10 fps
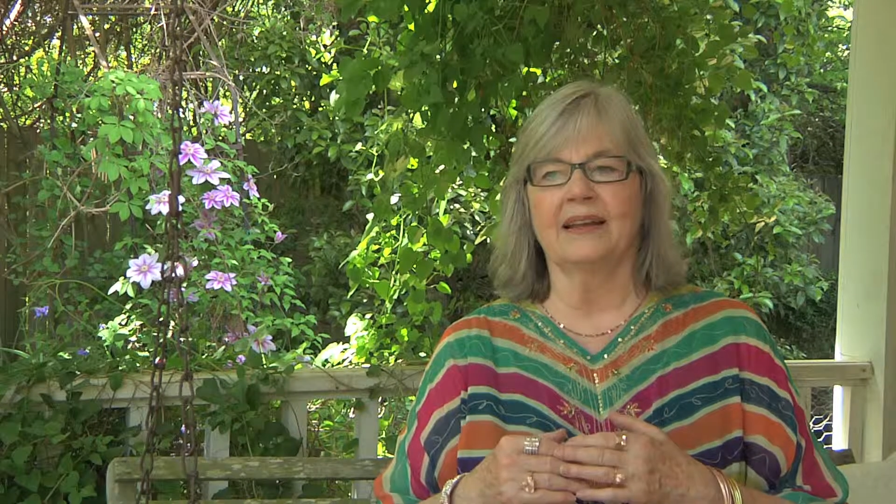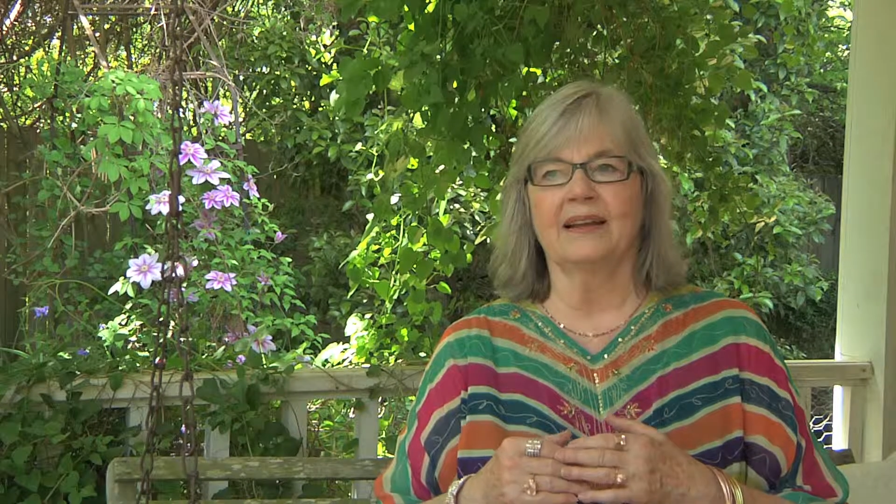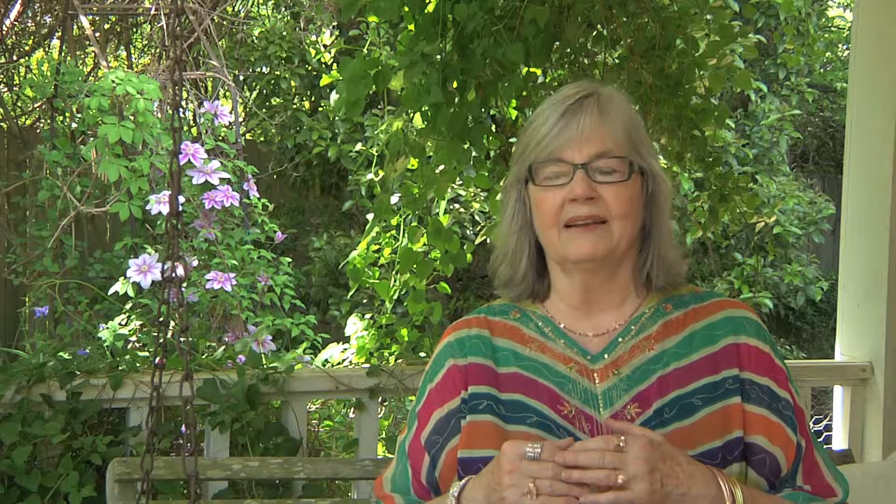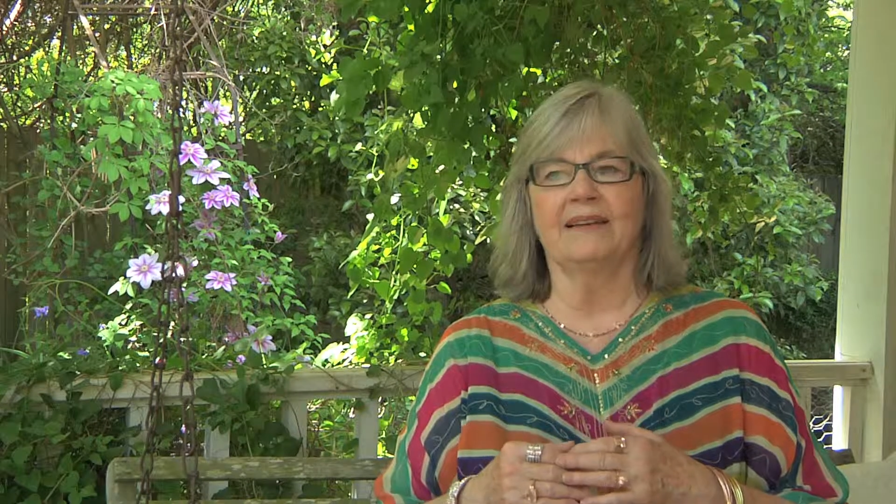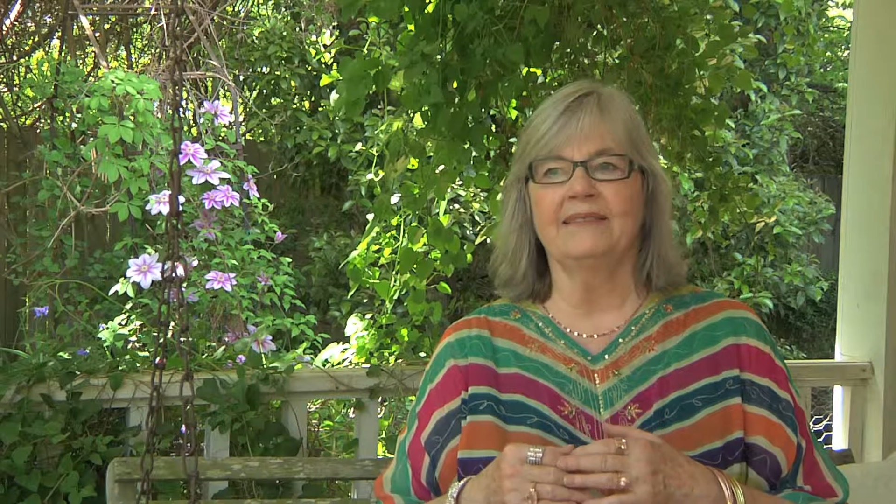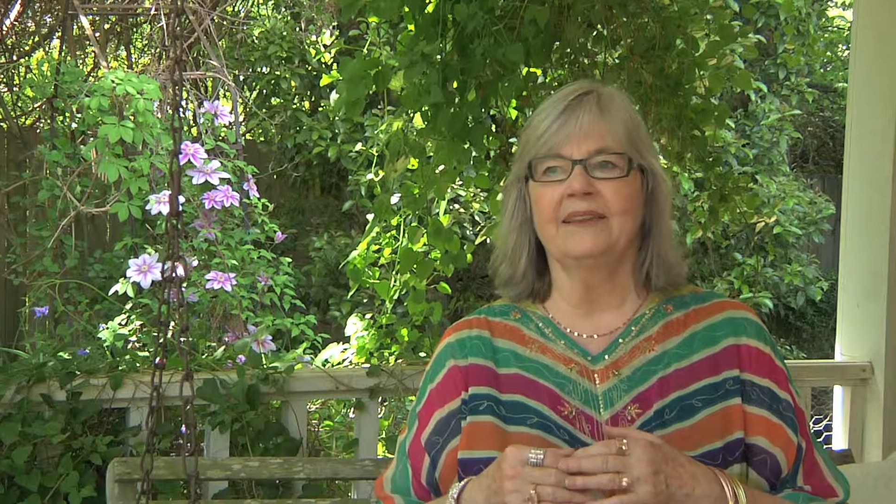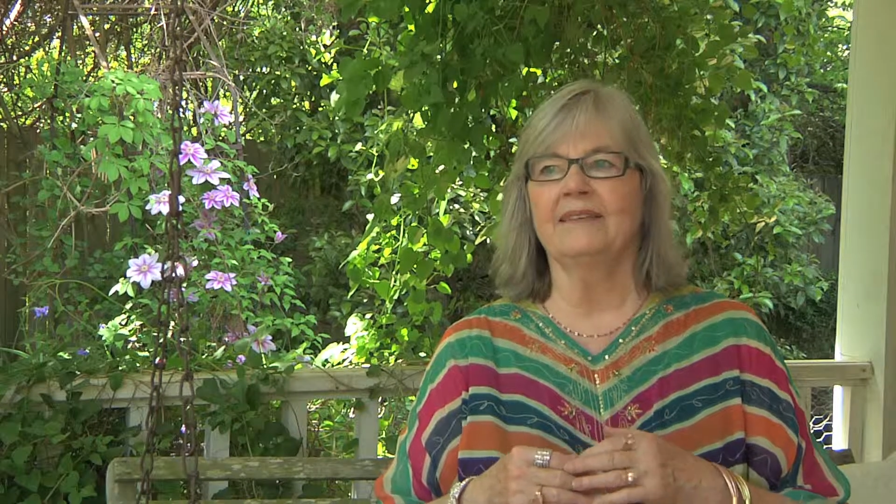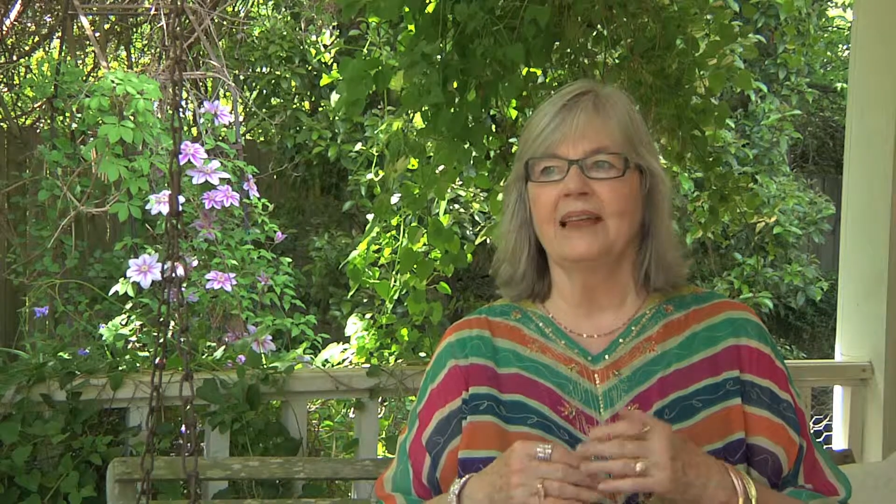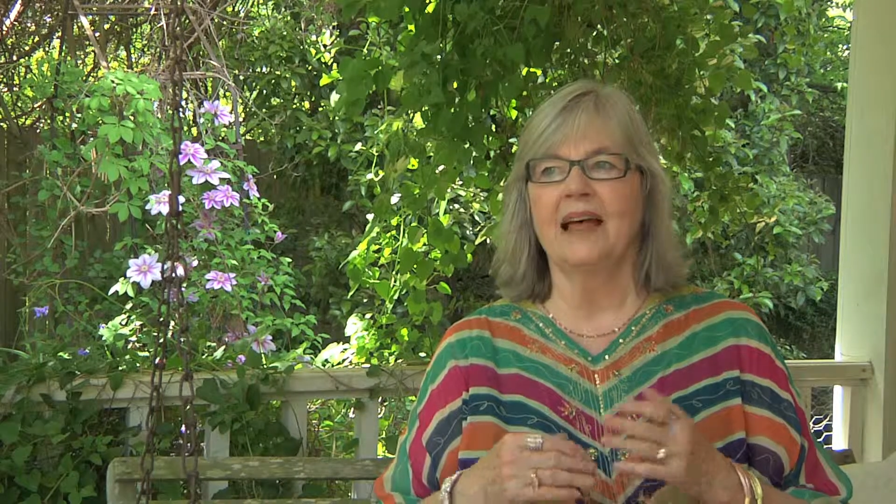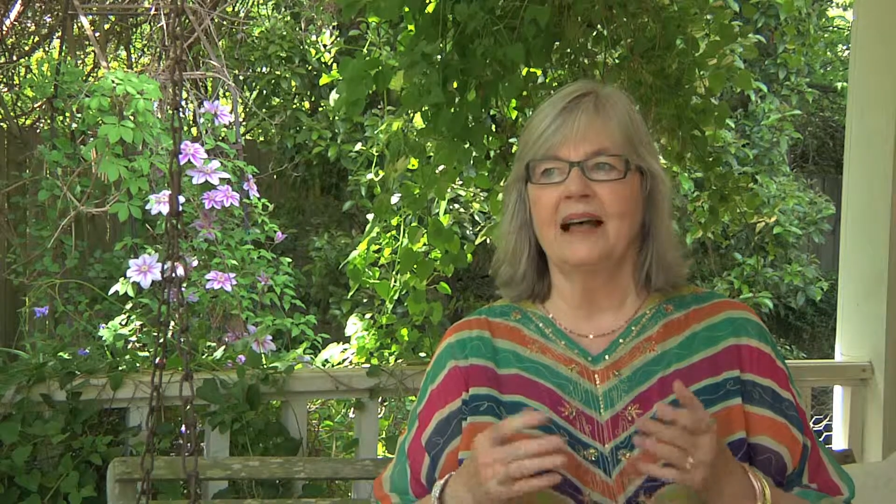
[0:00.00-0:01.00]
uh, their
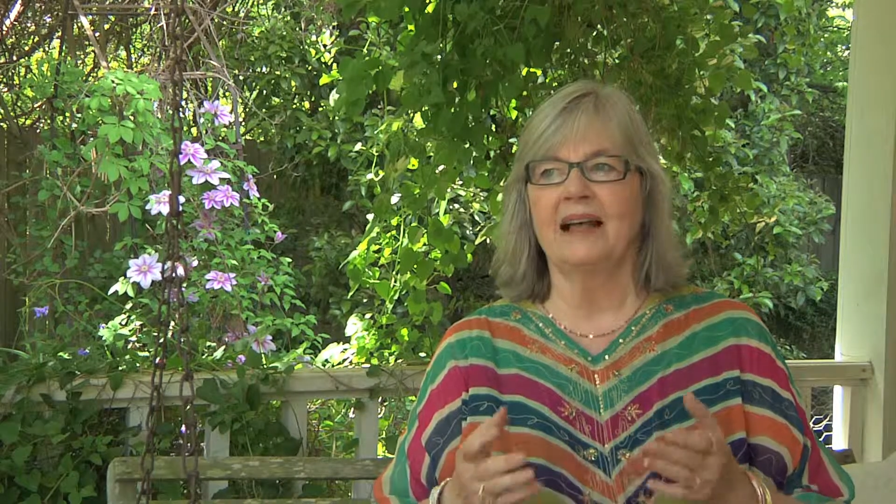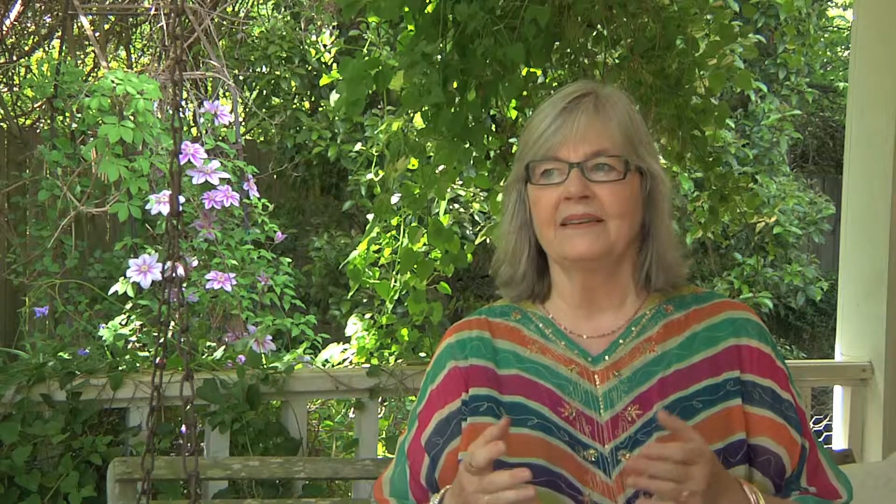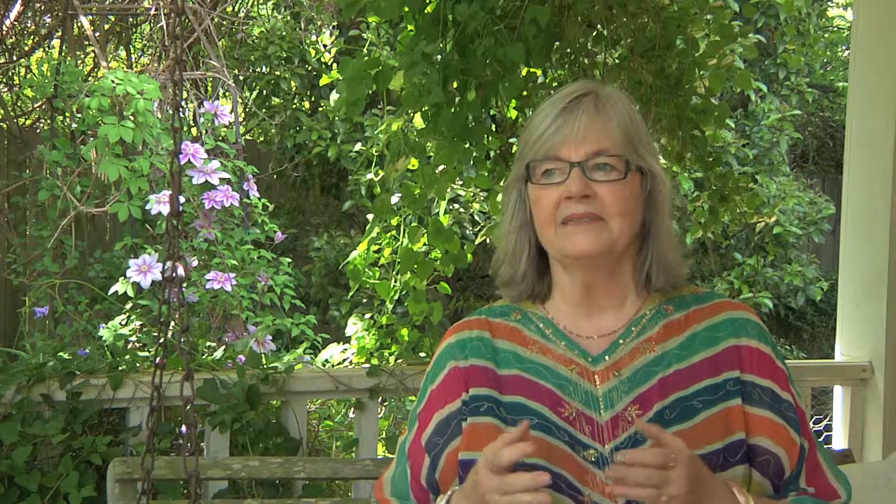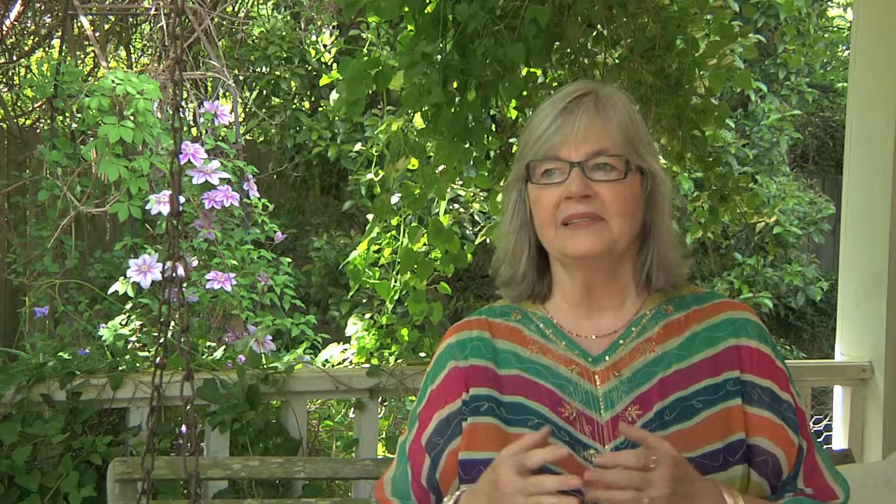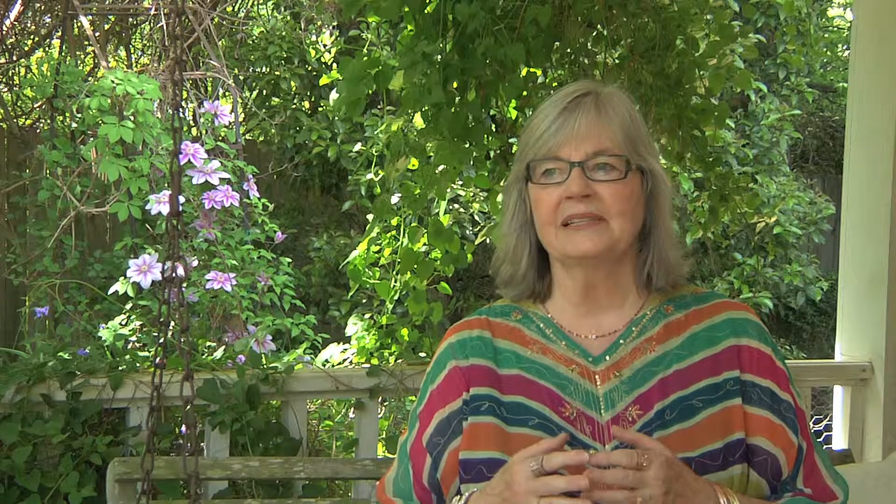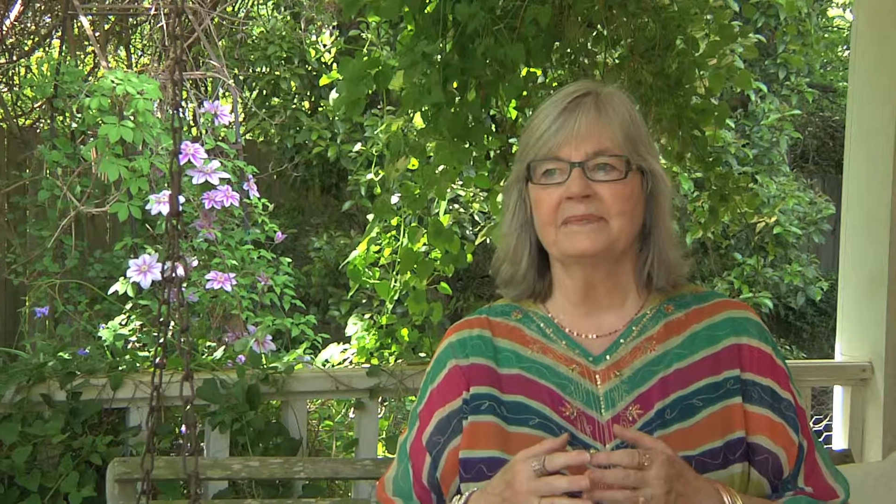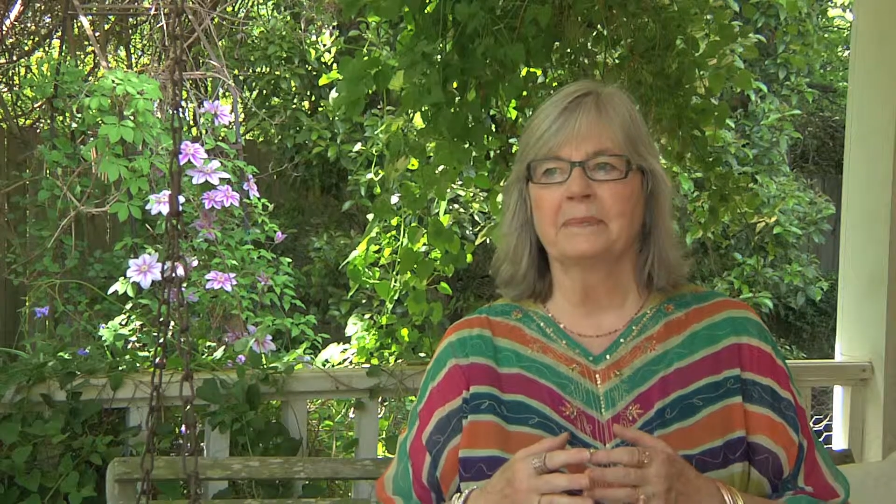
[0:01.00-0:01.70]
lives.